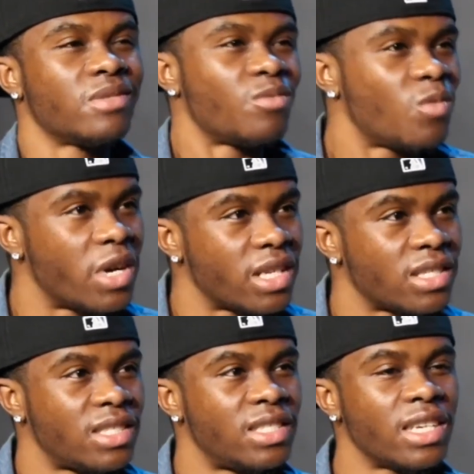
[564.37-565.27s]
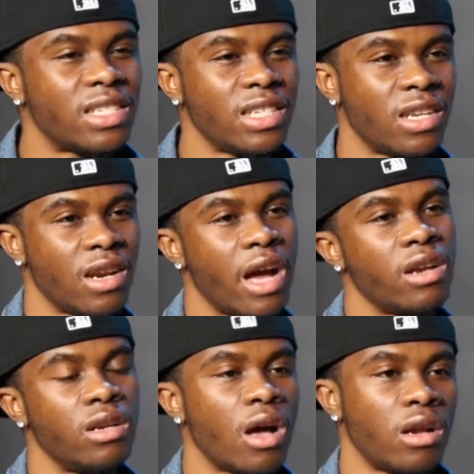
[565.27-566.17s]
what, $60 to
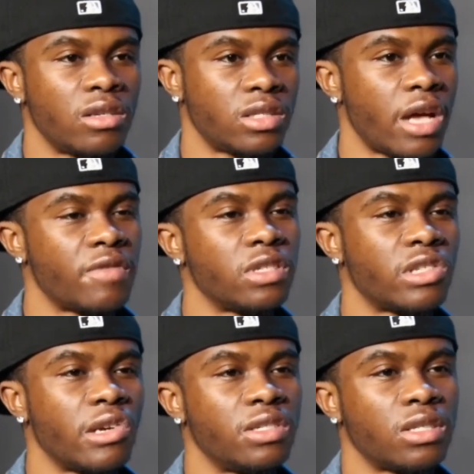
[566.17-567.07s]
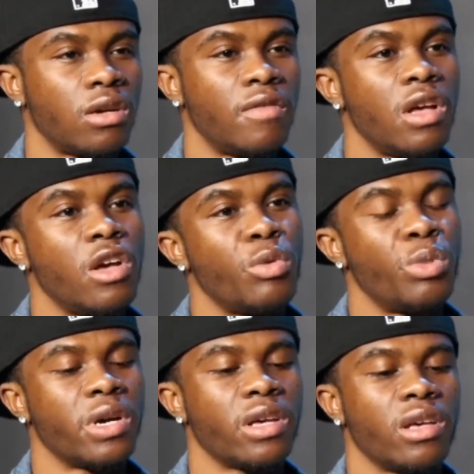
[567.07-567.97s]
$90 after certain stuff.
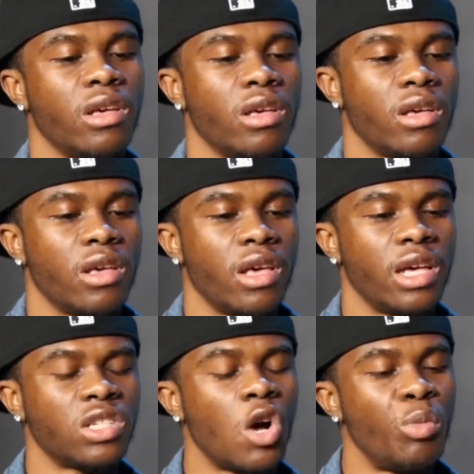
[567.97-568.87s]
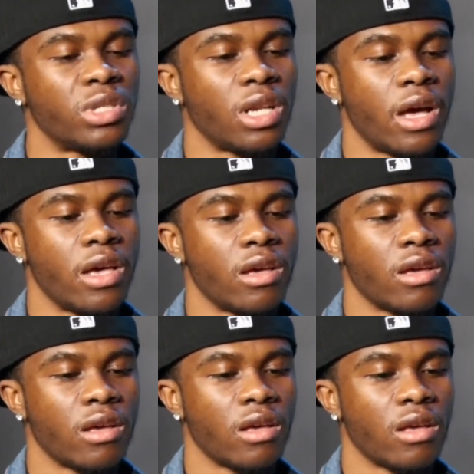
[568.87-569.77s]
But it's almost like
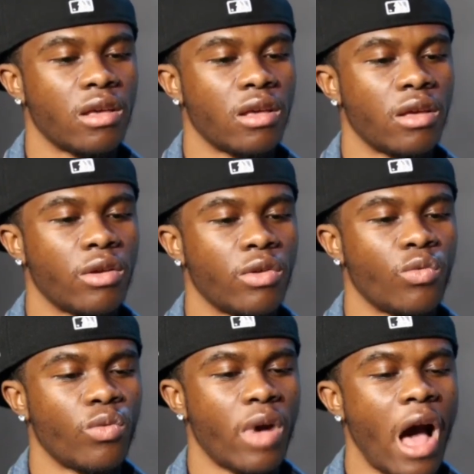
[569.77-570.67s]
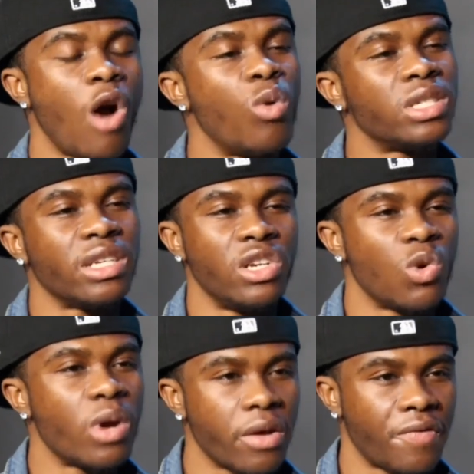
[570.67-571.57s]
I wasn't
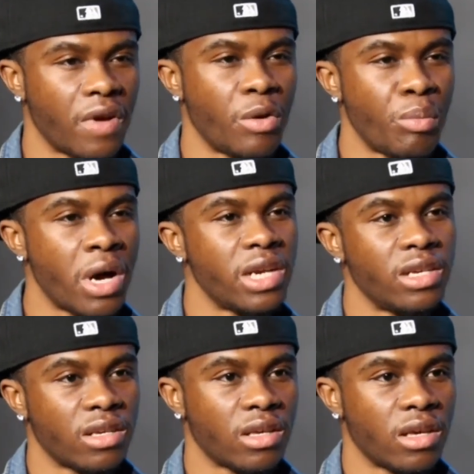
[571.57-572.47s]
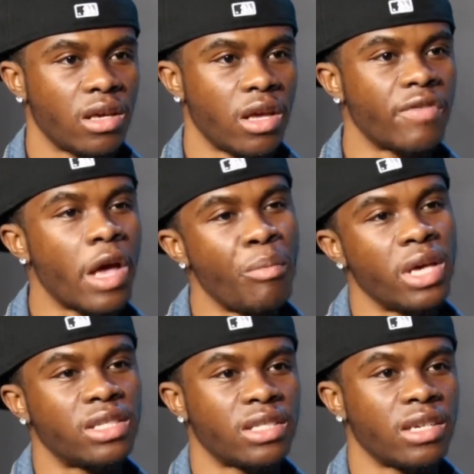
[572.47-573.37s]
doing it for the money, if that
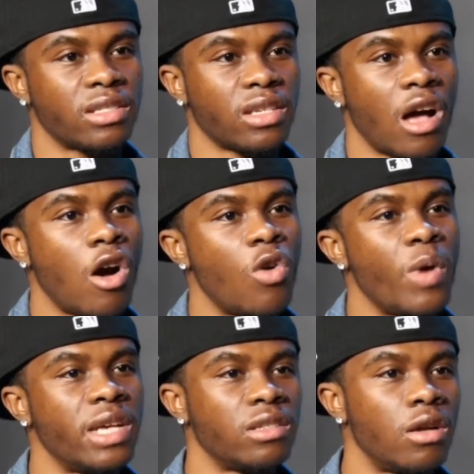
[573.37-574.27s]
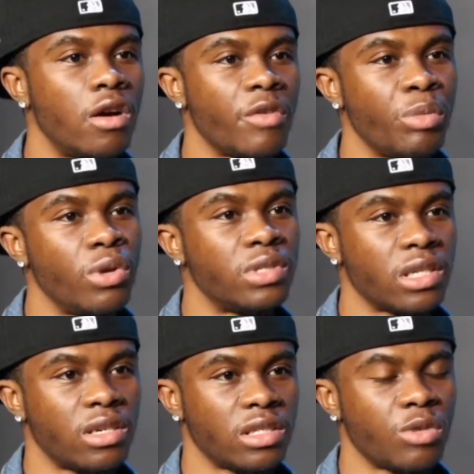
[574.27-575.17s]
makes sense. I always loved
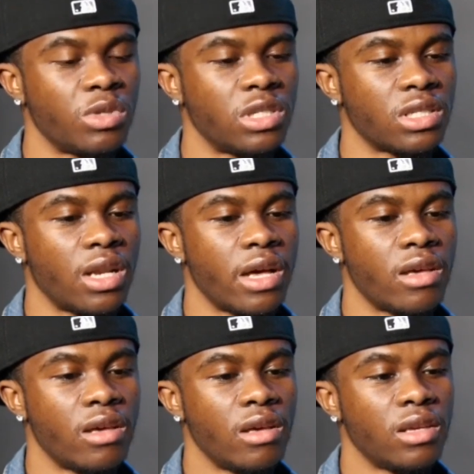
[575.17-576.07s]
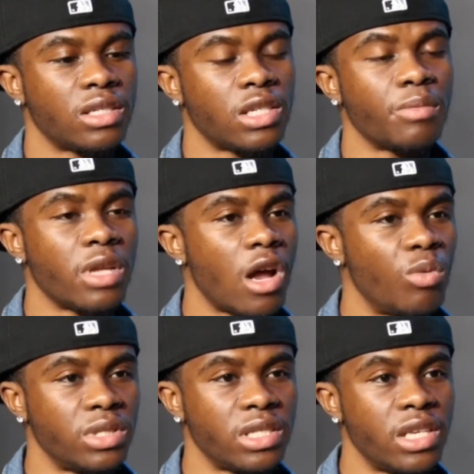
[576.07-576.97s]
music because it was just like something I
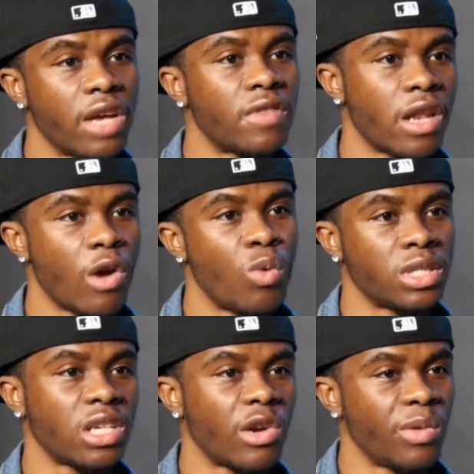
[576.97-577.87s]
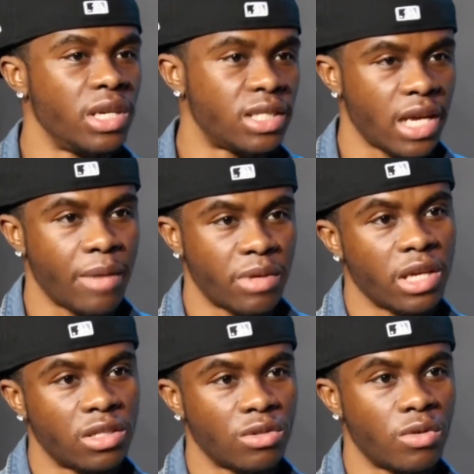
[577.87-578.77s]
was gifted at once I really tapped
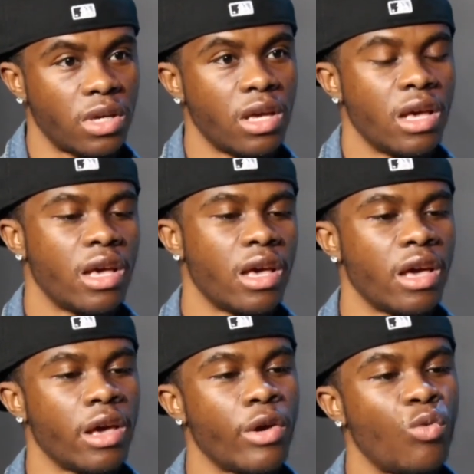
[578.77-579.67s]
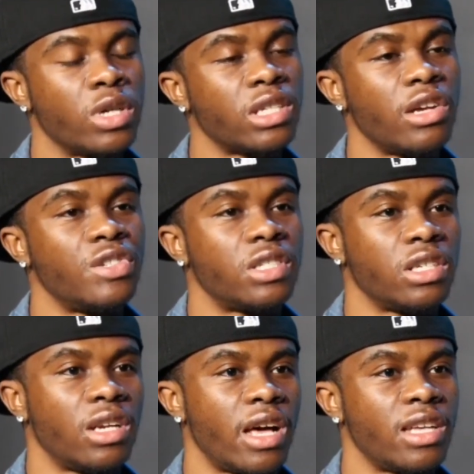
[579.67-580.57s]
into it. And once I used
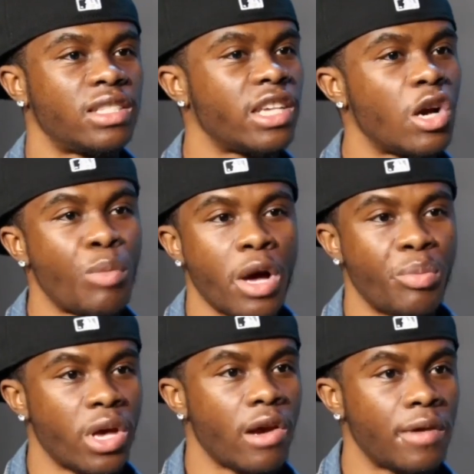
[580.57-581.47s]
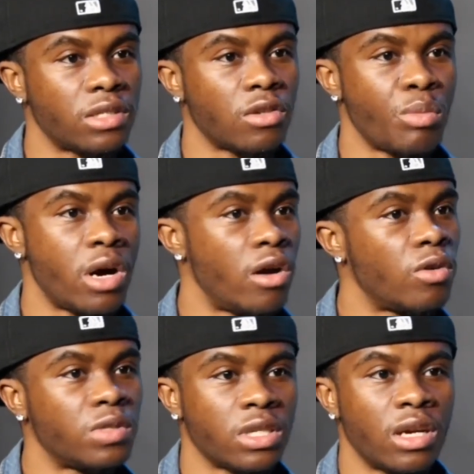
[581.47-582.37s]
to like tell my parents or my
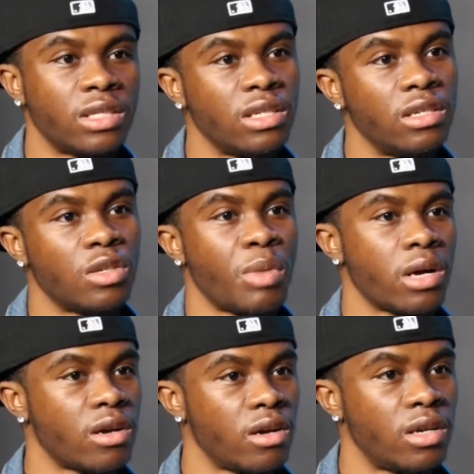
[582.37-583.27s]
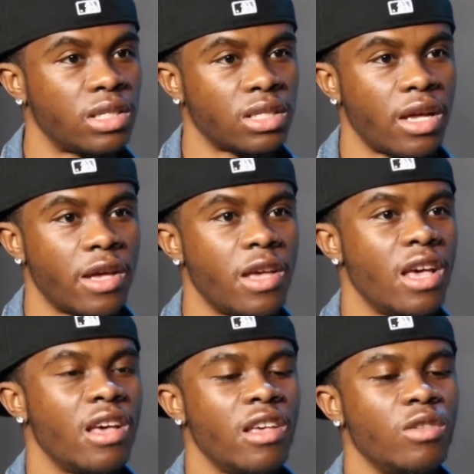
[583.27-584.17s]
uncles and aunties or my cousins, like,
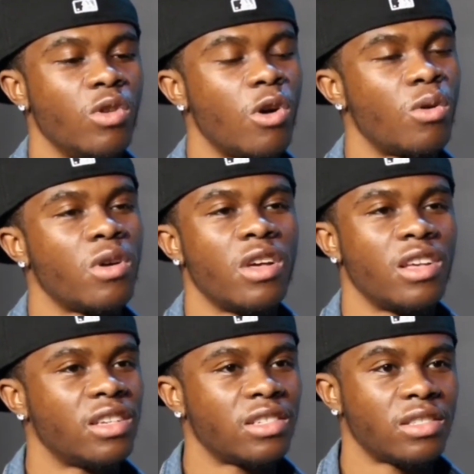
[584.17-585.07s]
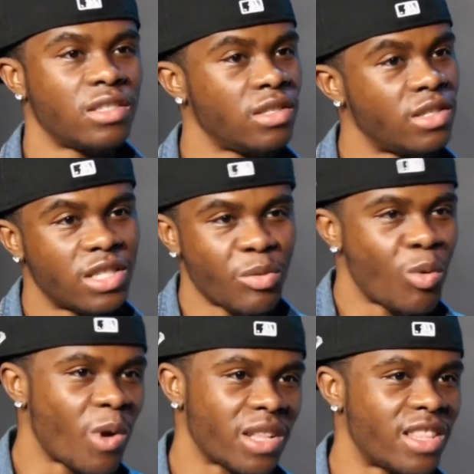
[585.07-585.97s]

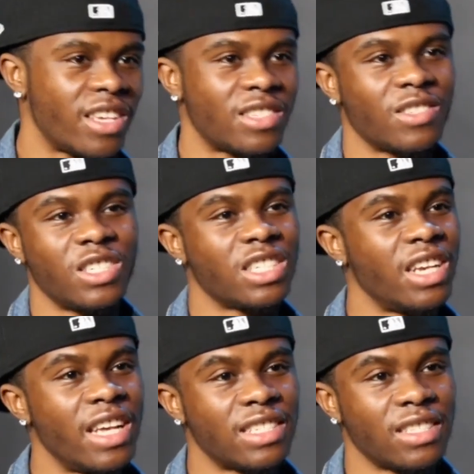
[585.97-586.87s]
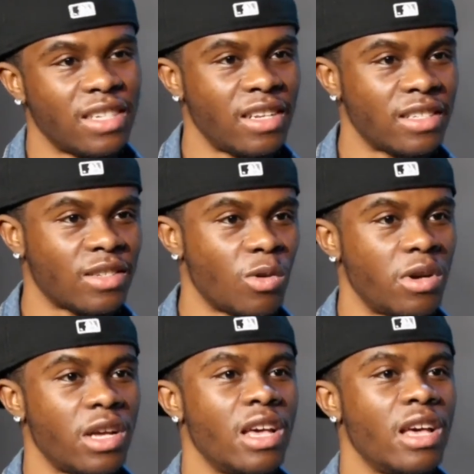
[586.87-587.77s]
support this or just listen to this,
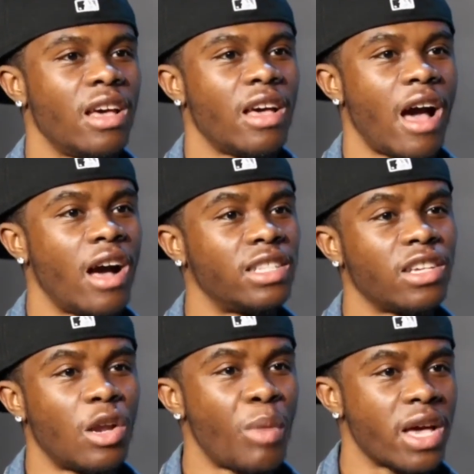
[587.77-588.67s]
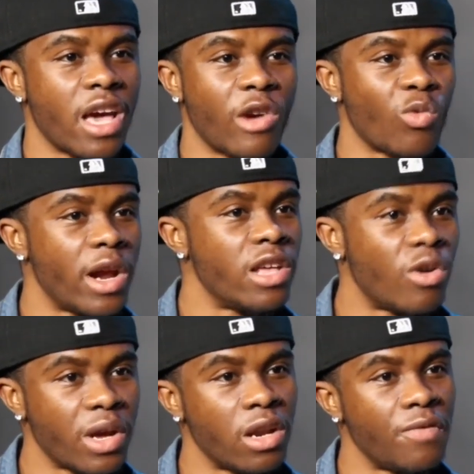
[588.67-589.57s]
or I'll tell them I got
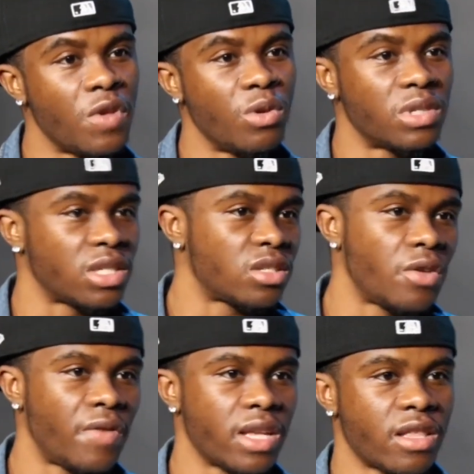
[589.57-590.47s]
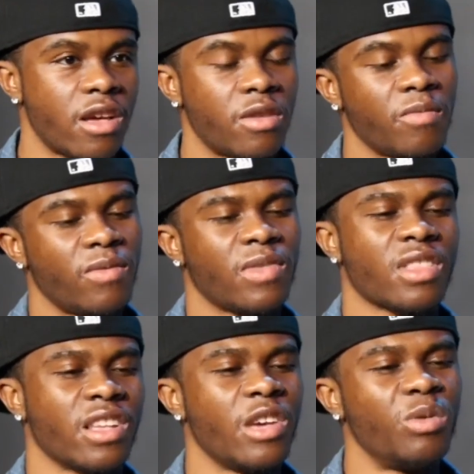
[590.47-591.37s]
radio interviews and stuff like that.
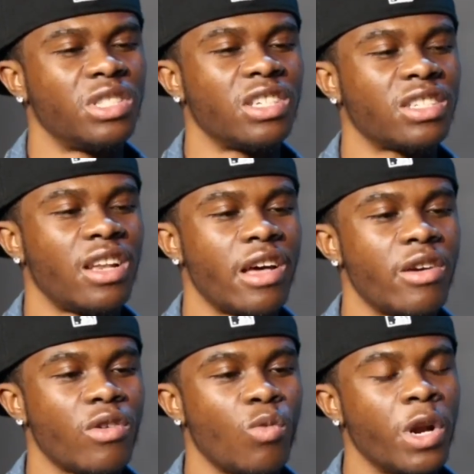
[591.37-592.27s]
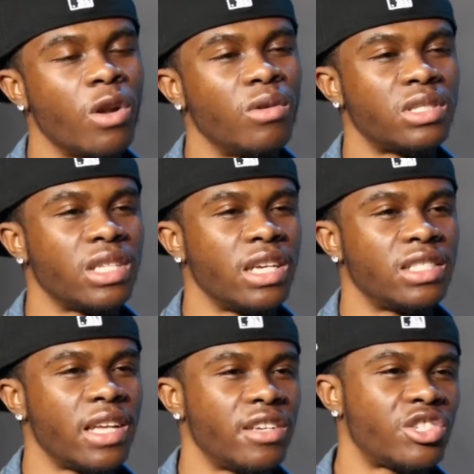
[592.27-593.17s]
It was just like one of those
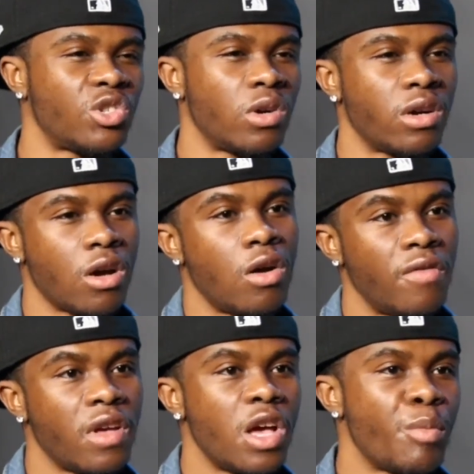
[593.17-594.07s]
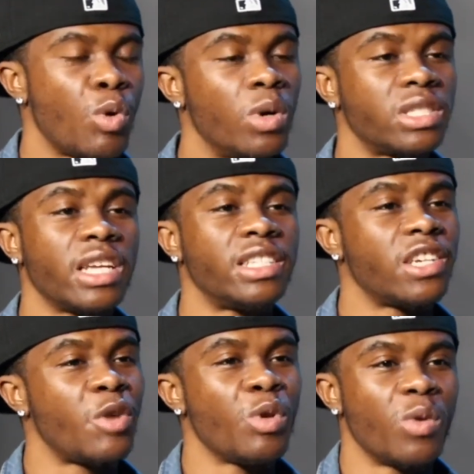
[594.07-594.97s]
things they'd shrug off. But once they
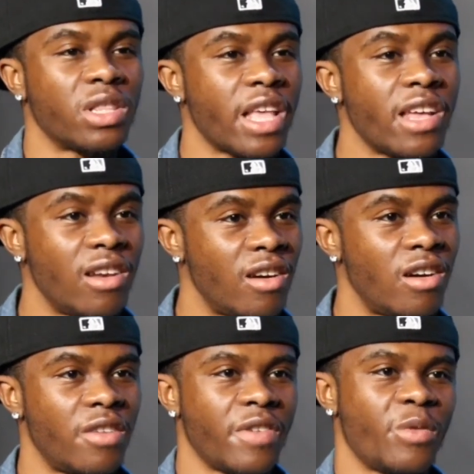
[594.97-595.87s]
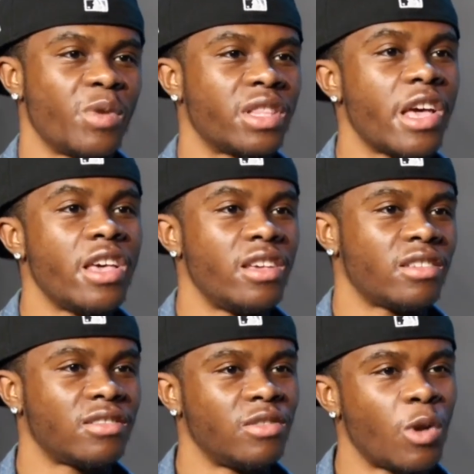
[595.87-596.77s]
tell me what they love and what they,
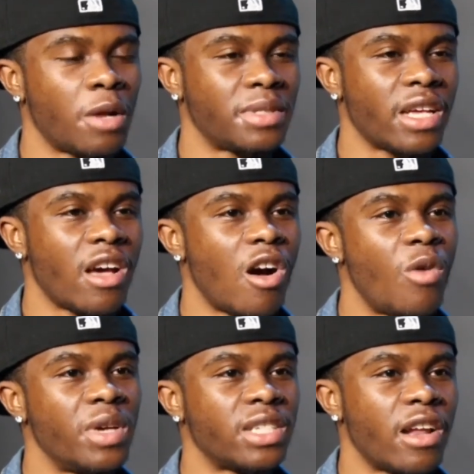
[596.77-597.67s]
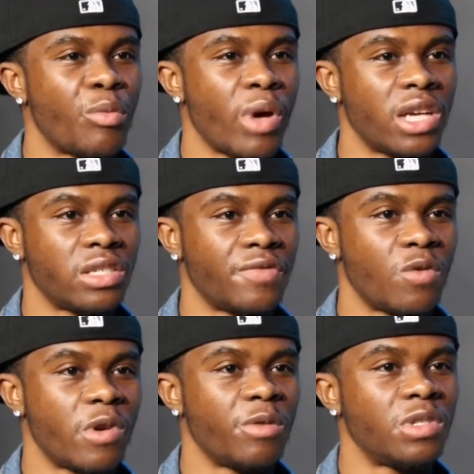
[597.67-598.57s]
I always had a passion
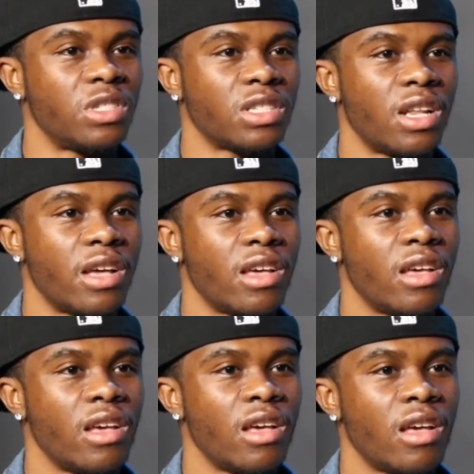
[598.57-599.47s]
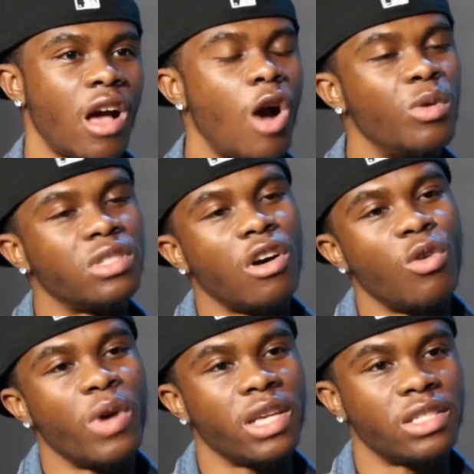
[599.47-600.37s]
for, it was just like, I was always